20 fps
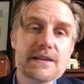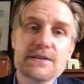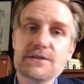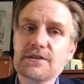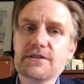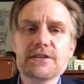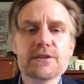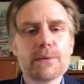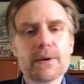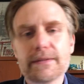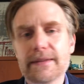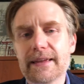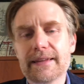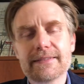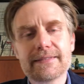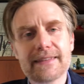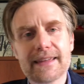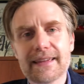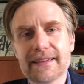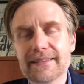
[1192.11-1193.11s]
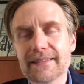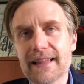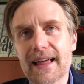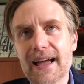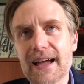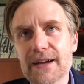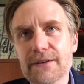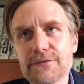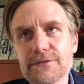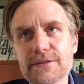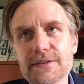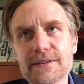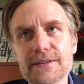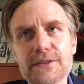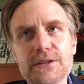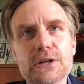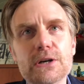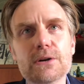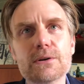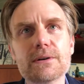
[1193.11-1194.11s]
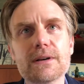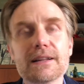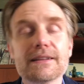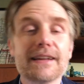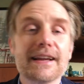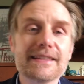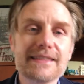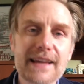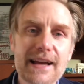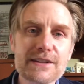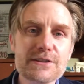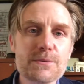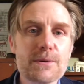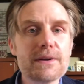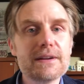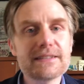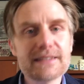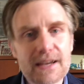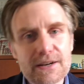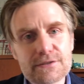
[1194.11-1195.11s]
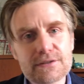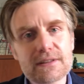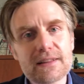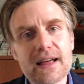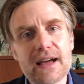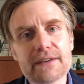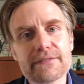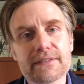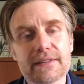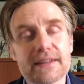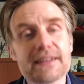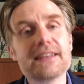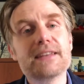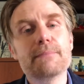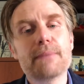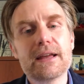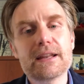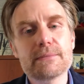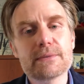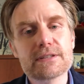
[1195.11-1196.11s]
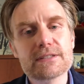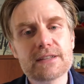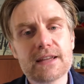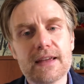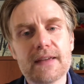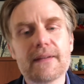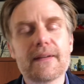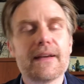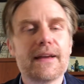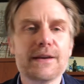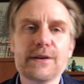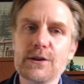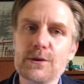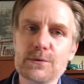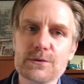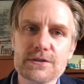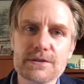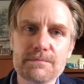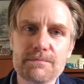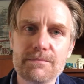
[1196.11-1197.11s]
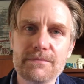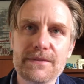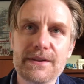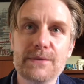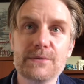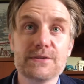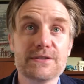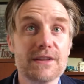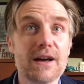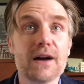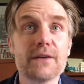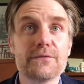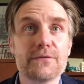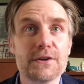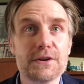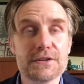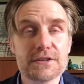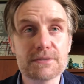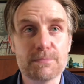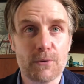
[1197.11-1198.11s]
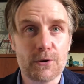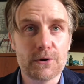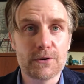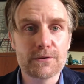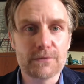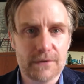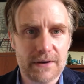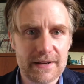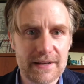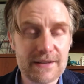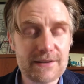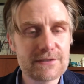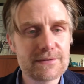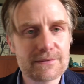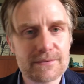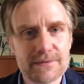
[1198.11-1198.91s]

And just the way they laughed, you know, like that's where he's actually laughing. Like he made a mistake and he was not very smart, right? He